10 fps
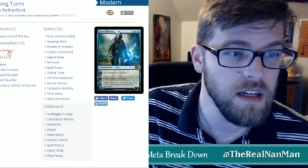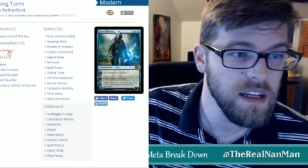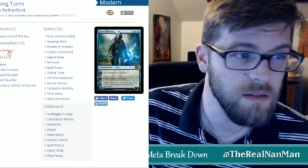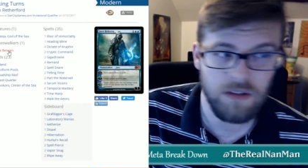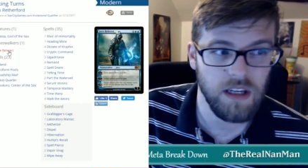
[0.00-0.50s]

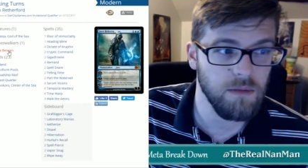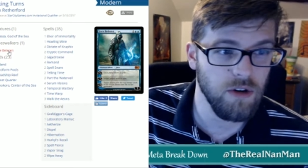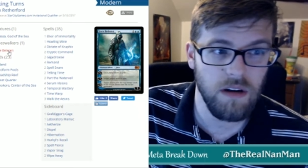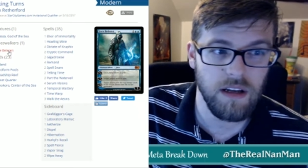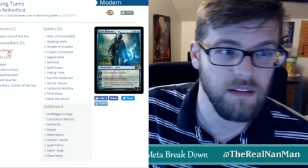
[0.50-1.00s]
Let's keep
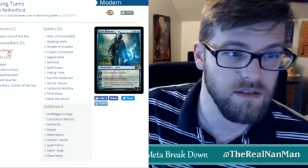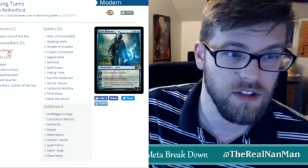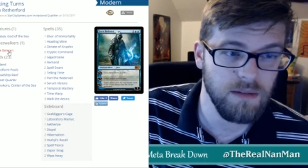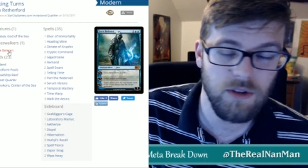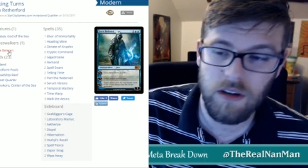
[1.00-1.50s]
drawing. Let's
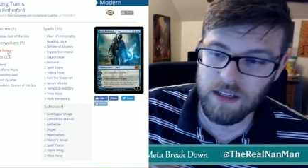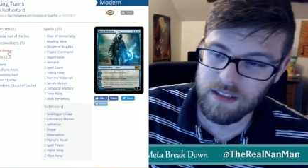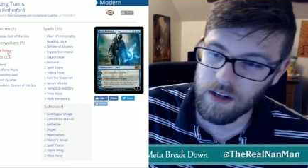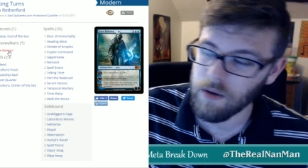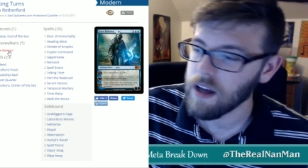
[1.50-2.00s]
keep drawing.
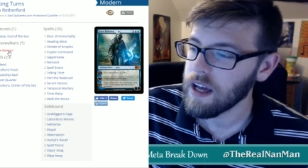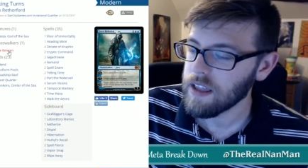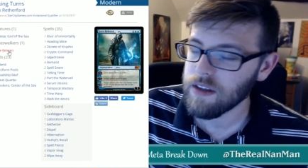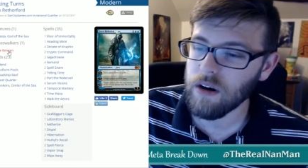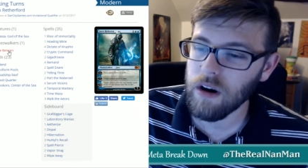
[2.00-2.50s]
So
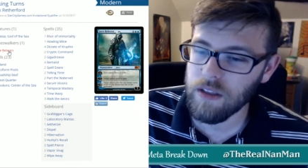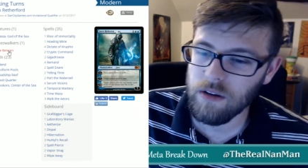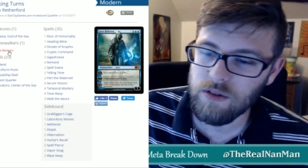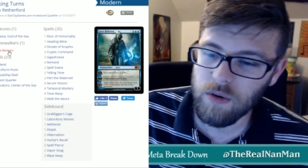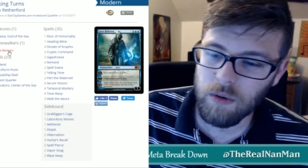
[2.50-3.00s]
there are
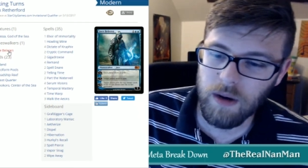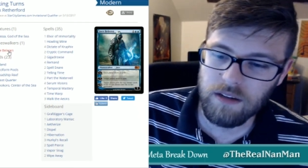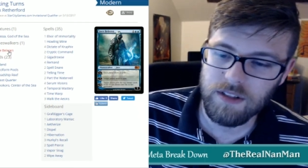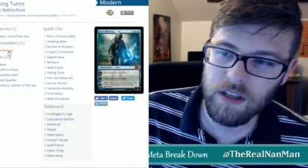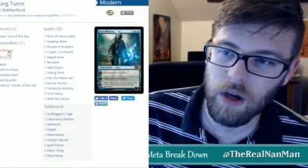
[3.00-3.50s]
those sort of
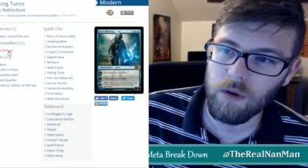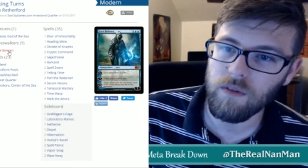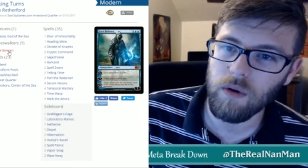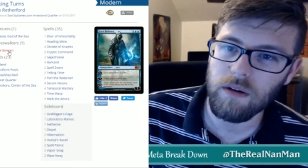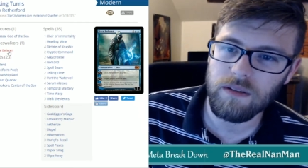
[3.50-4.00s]
routes to go
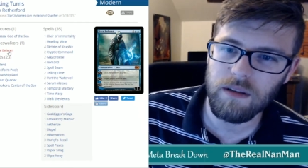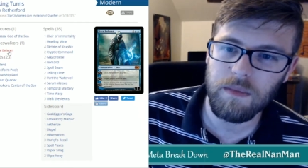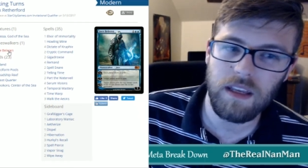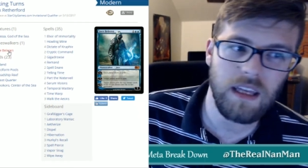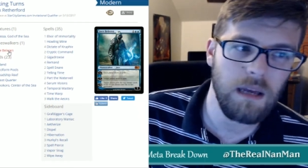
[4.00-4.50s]
for, and
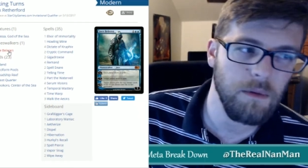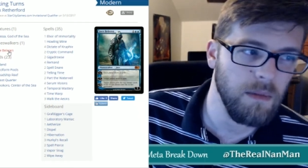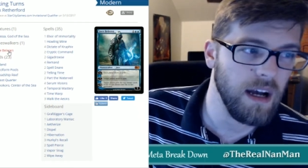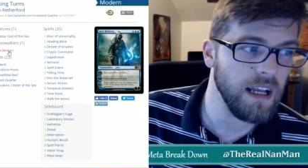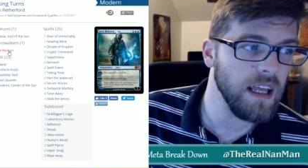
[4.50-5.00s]
something to keep in
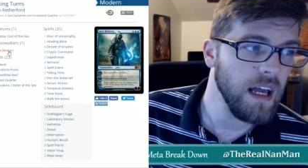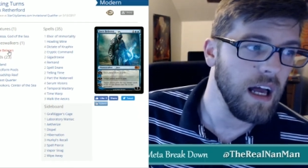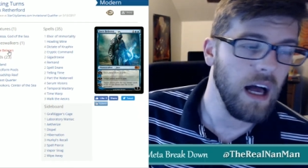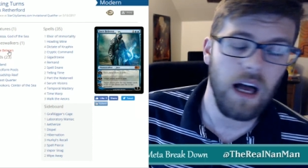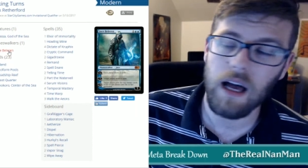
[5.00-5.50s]
mind
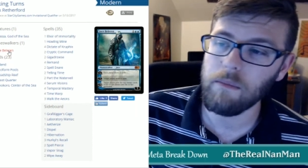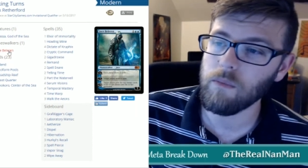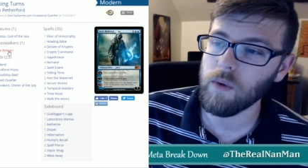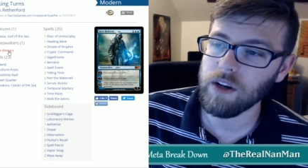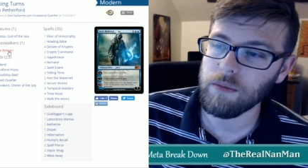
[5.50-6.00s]

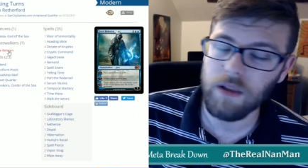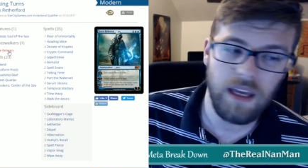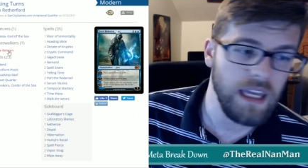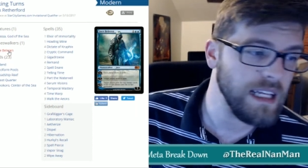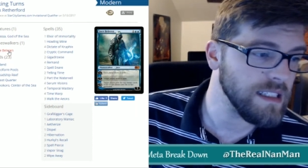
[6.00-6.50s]
when you're
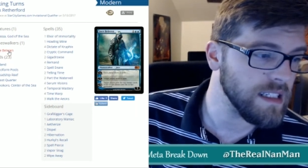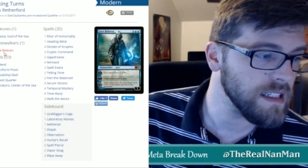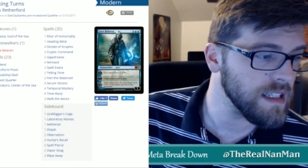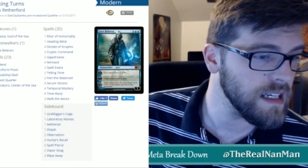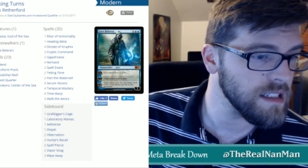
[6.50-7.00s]
playing against this
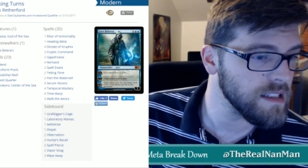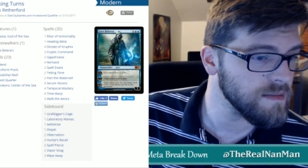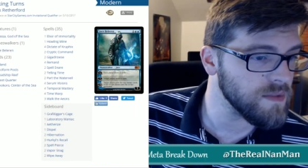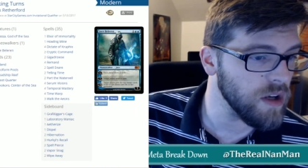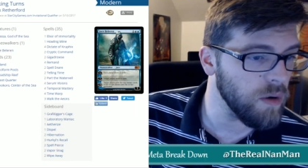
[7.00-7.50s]
list.
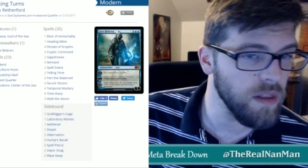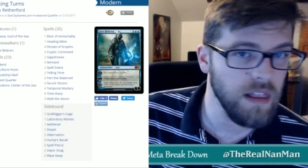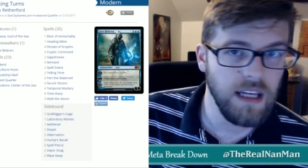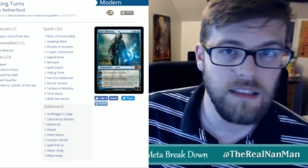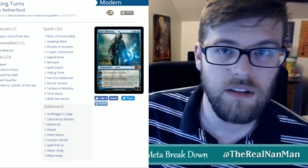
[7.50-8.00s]
So
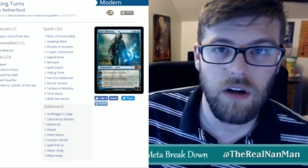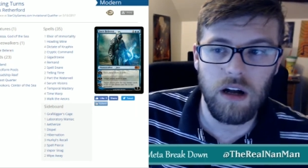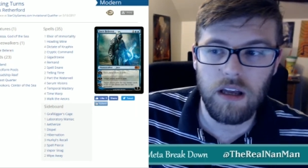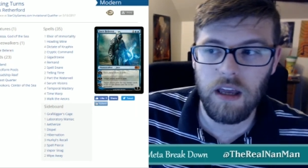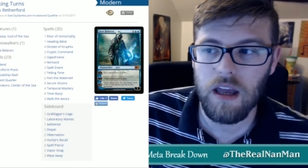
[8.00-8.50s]
let's
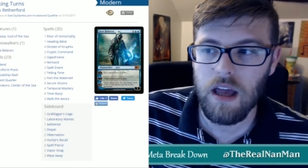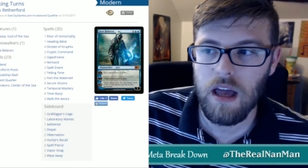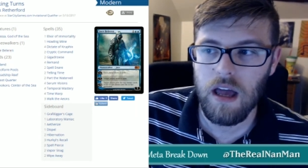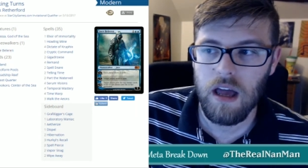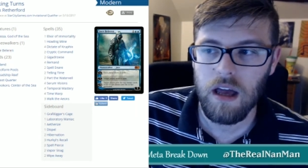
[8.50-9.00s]
talk
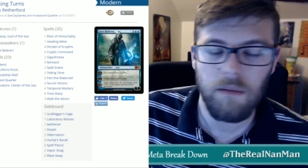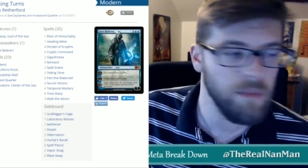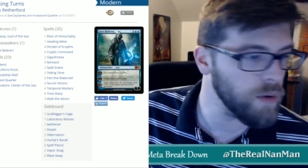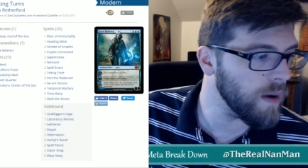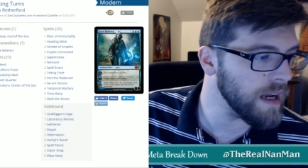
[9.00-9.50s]

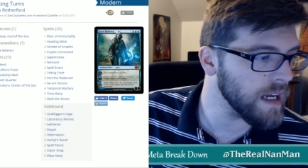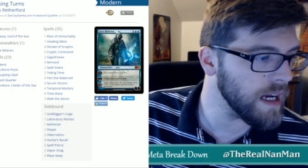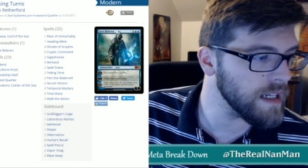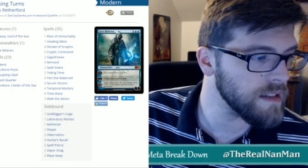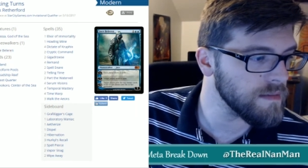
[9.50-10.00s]
blue-white,
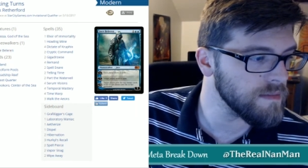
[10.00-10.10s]
guys.